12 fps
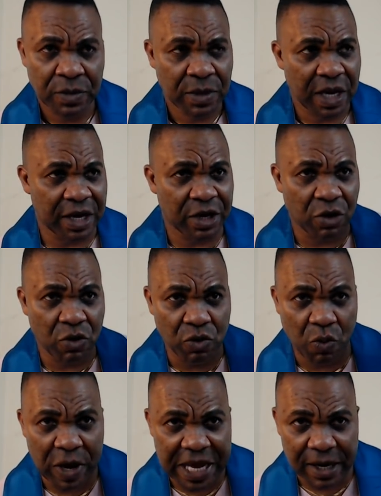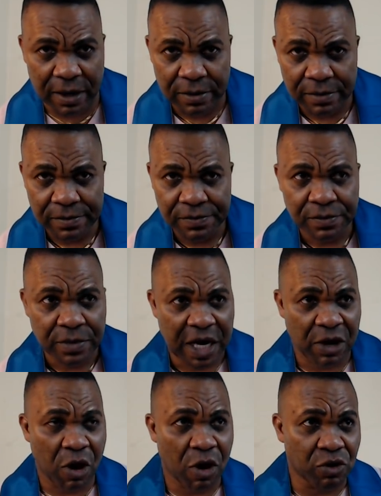And Goodwill,
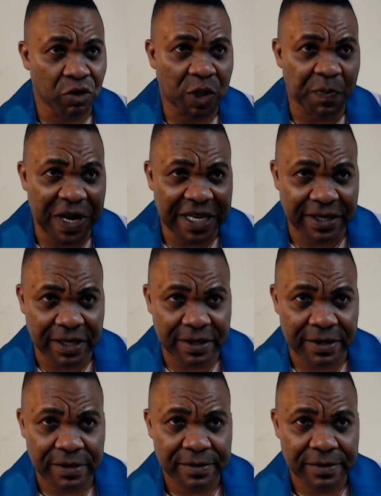and all those places.